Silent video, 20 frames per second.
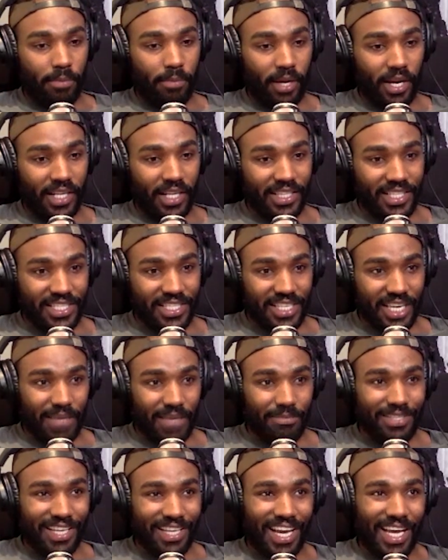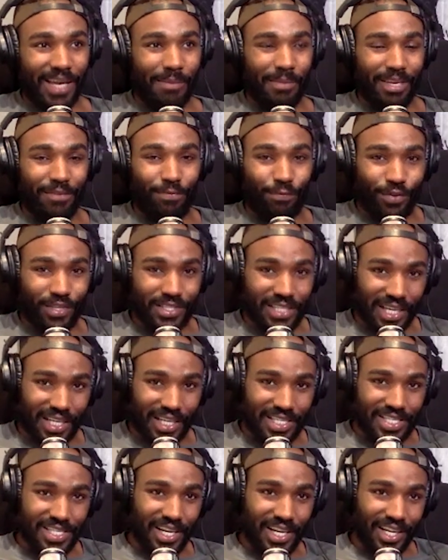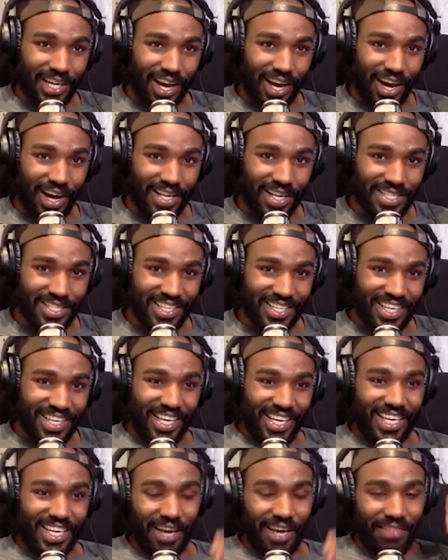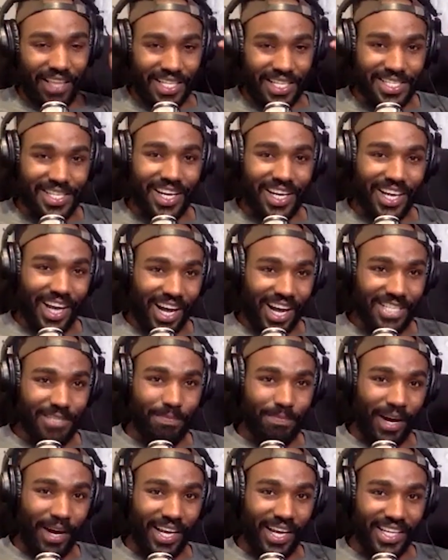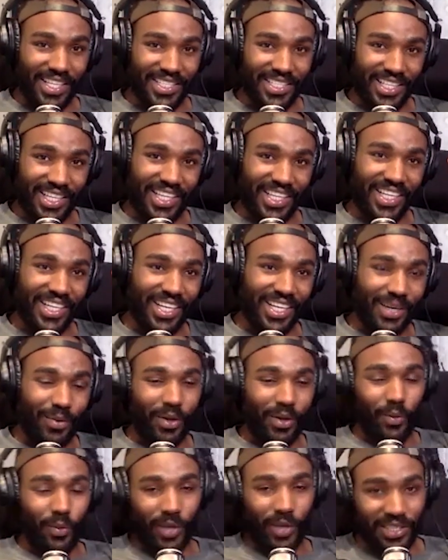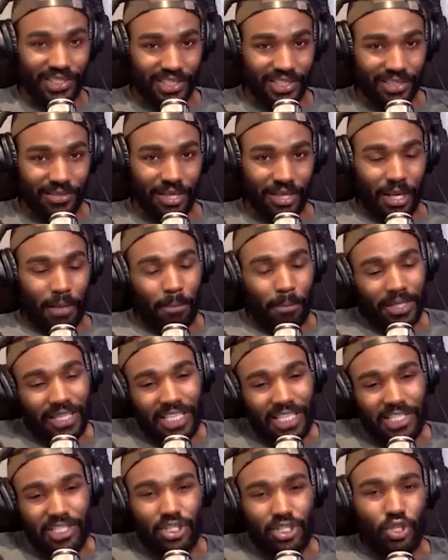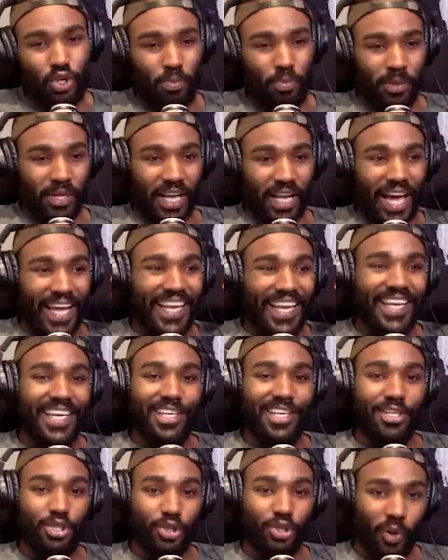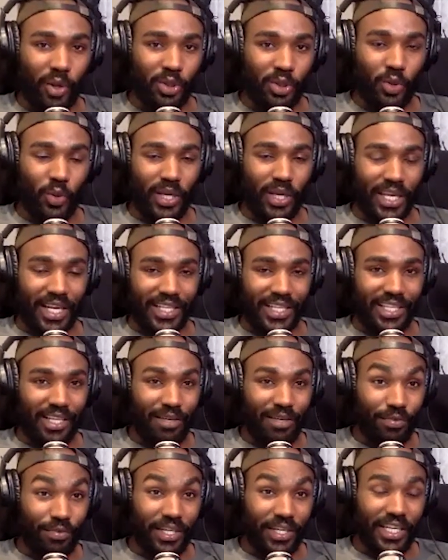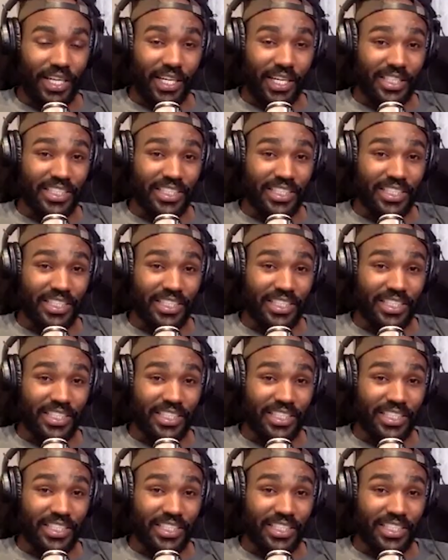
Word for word: But at the same time, it feels like a sunk cost. Yeah, that sunk cost bias. Like, oh, I don't want right. to waste this. But that's stupid. I didn't enjoy doing it. I did it for years.